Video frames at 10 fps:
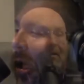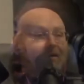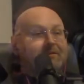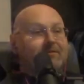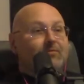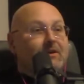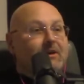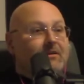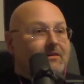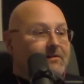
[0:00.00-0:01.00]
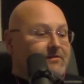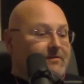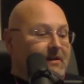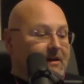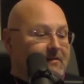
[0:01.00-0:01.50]
I did read
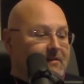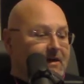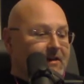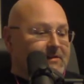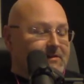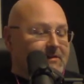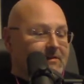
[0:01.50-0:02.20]
yesterday that